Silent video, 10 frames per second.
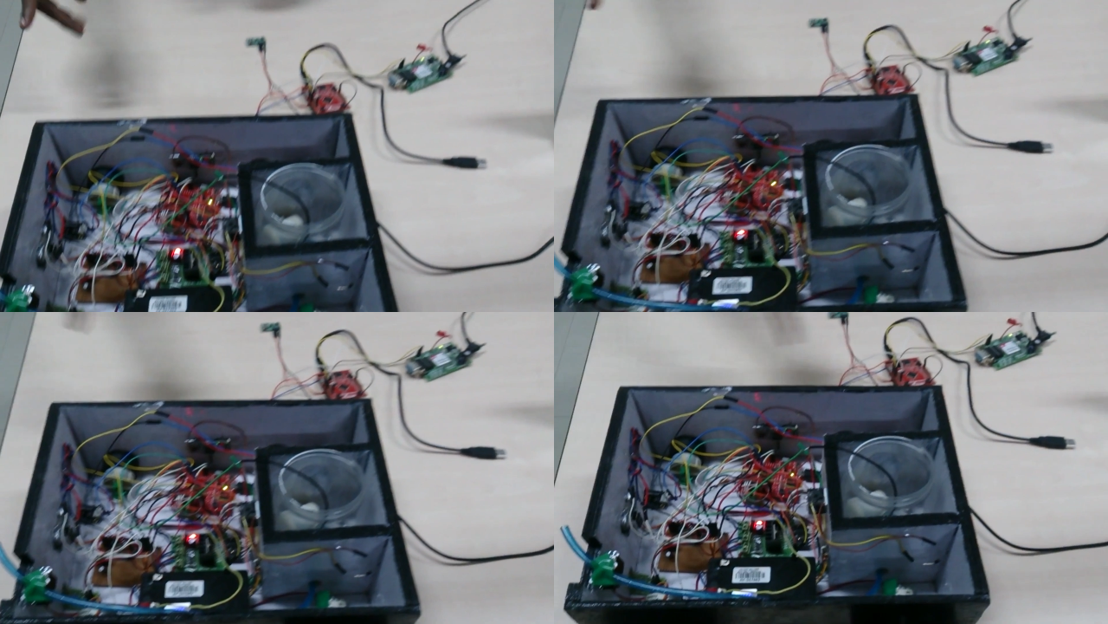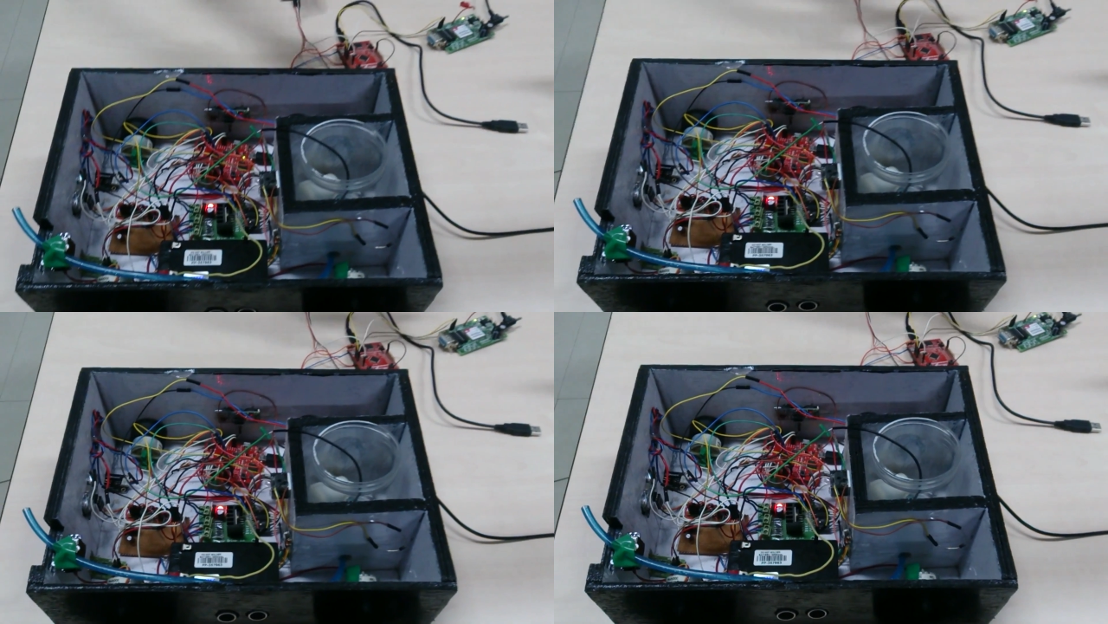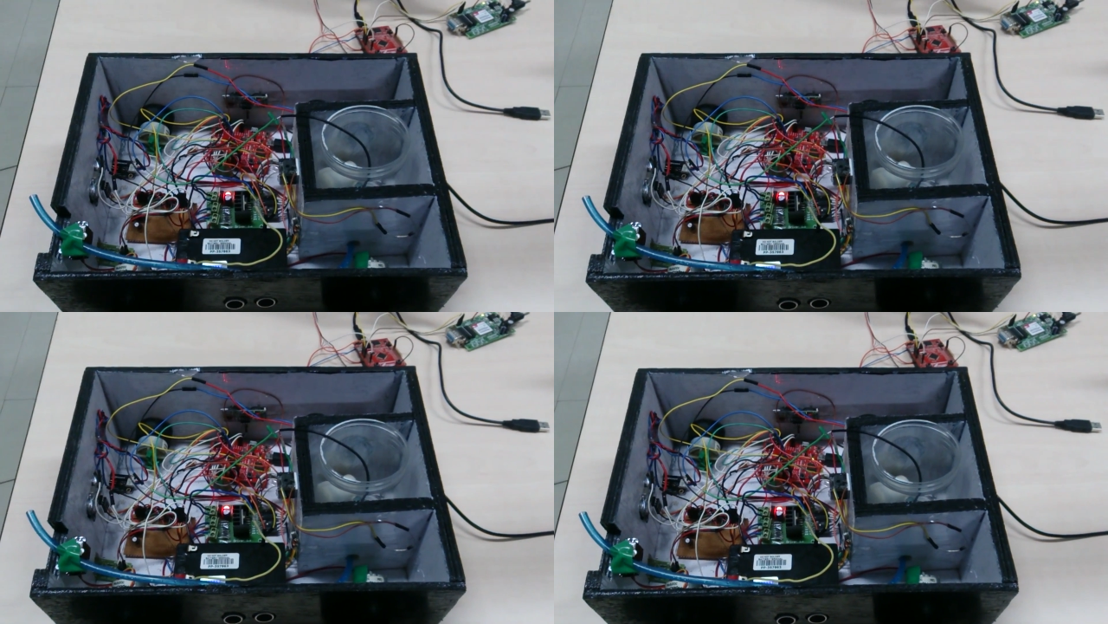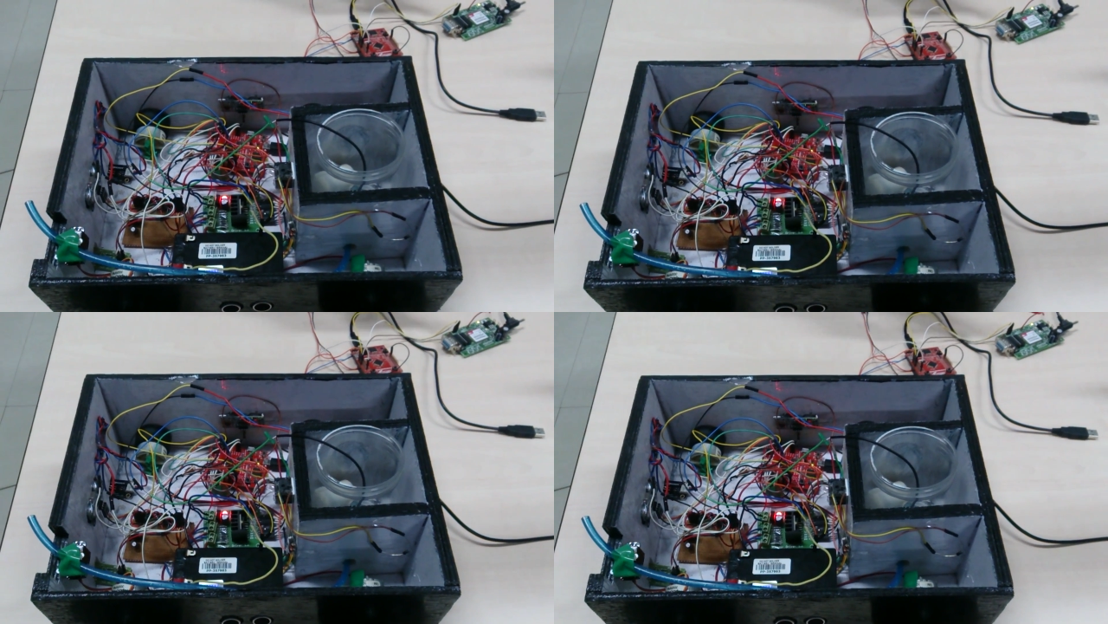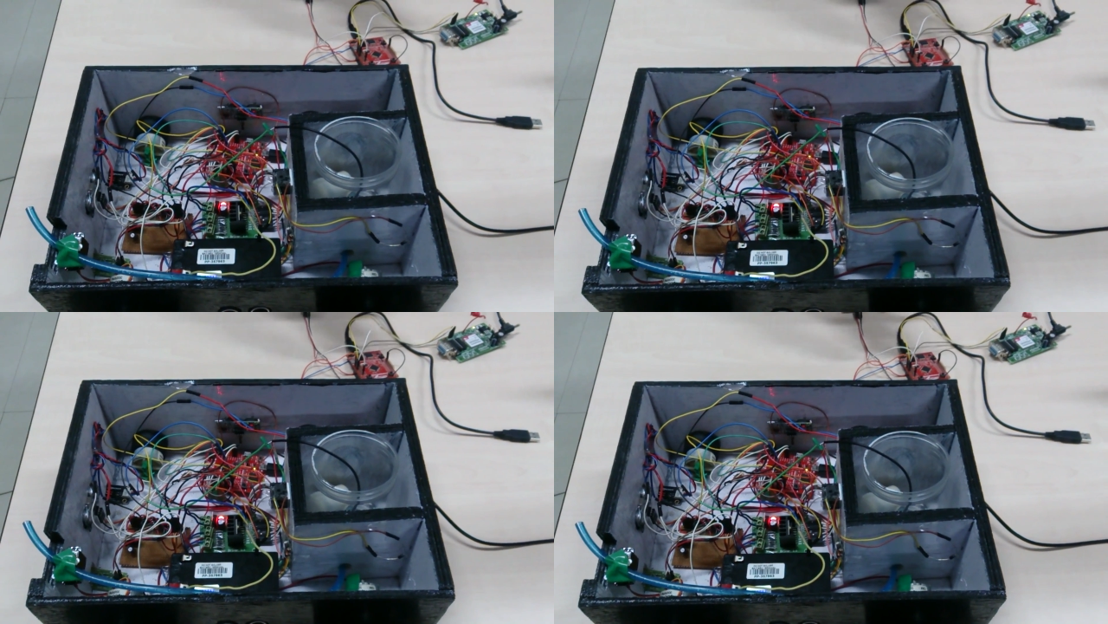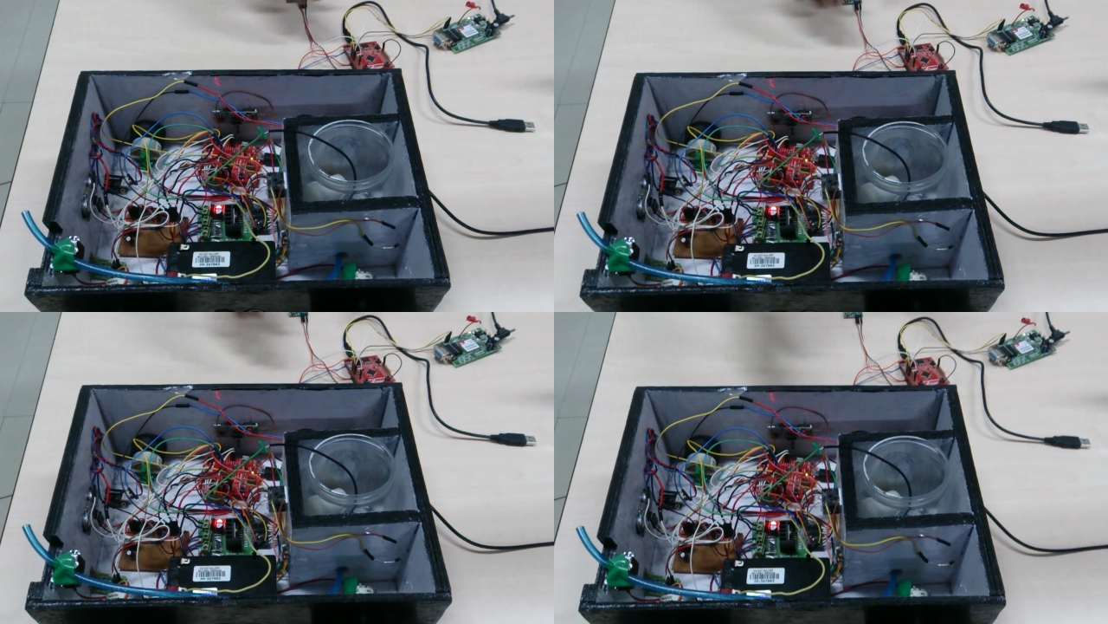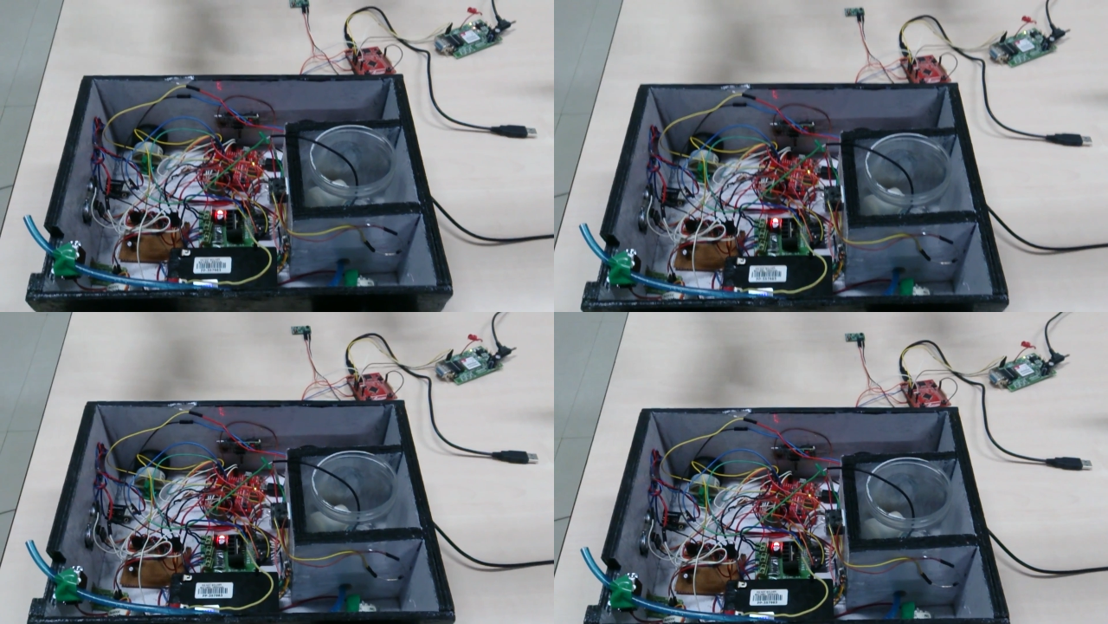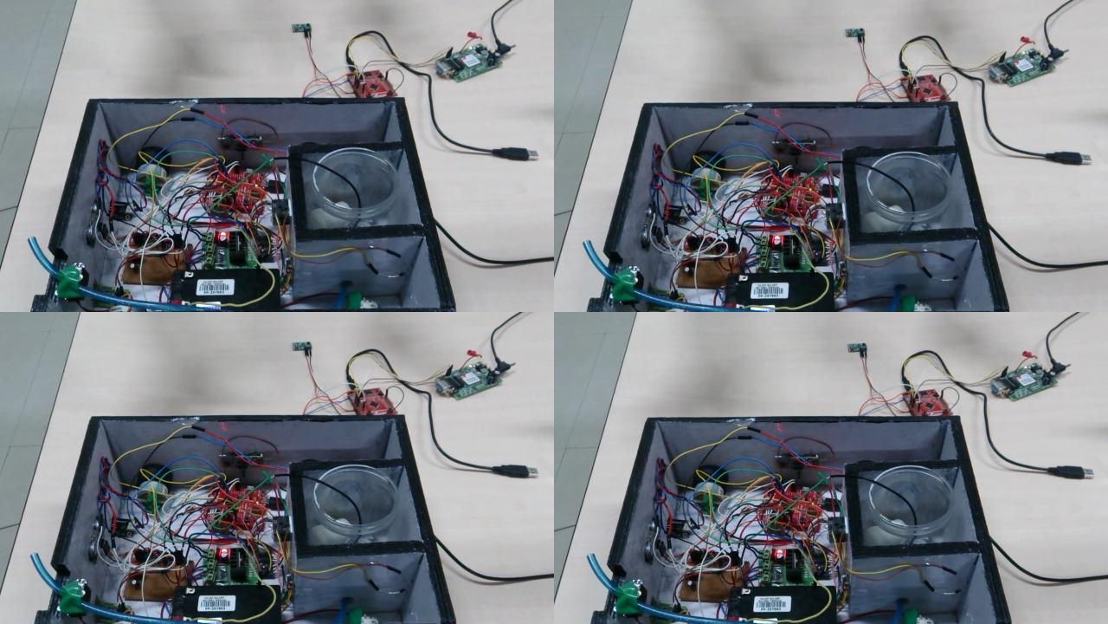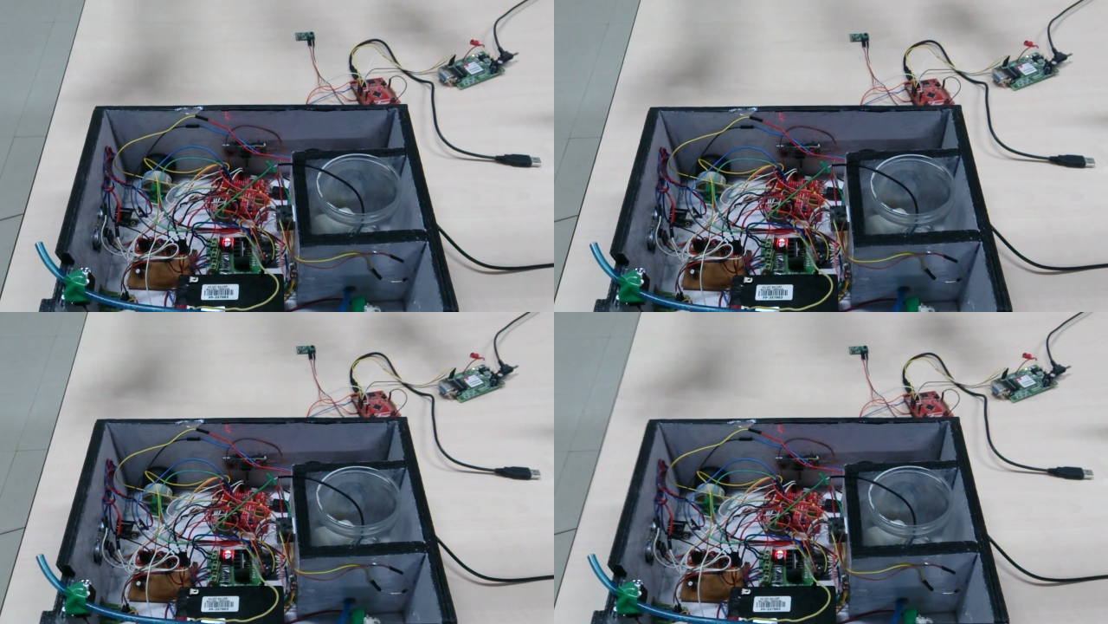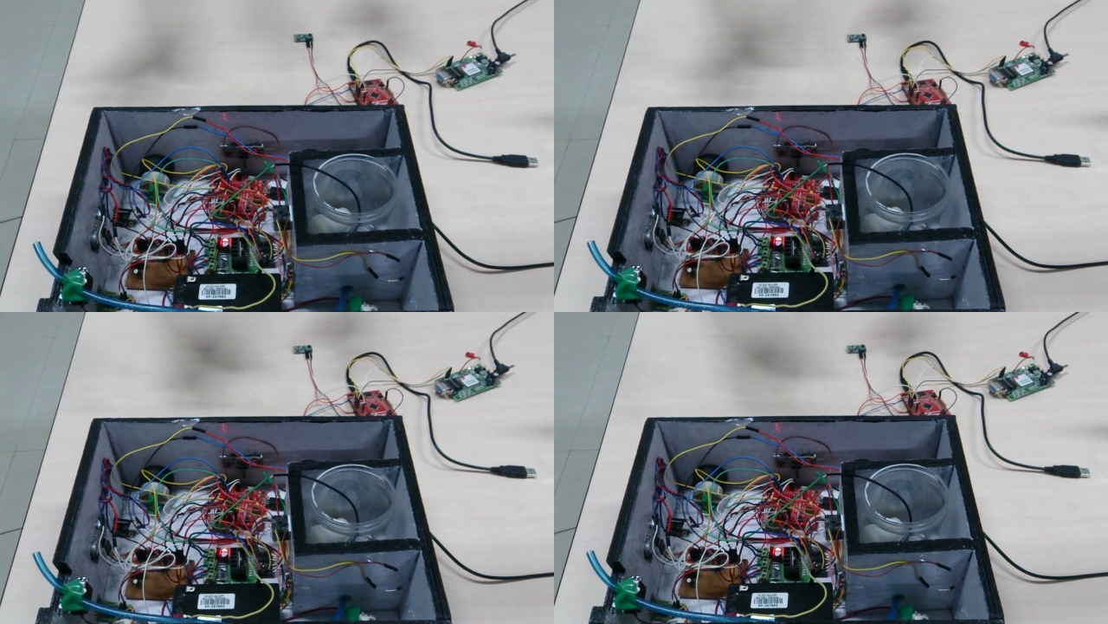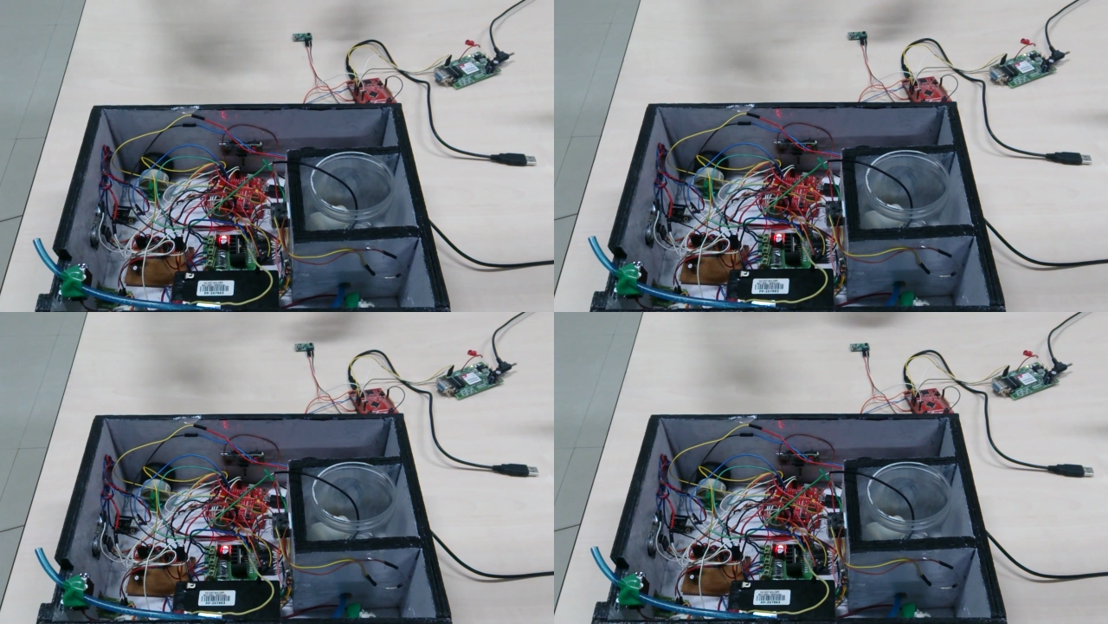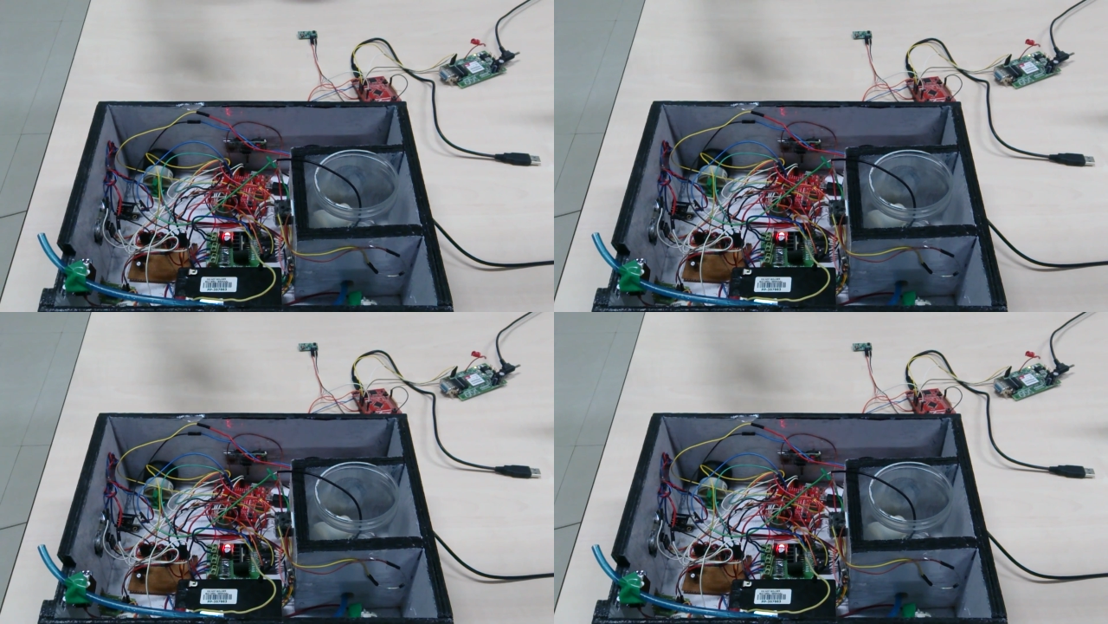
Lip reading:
Nobody's mouth can be seen.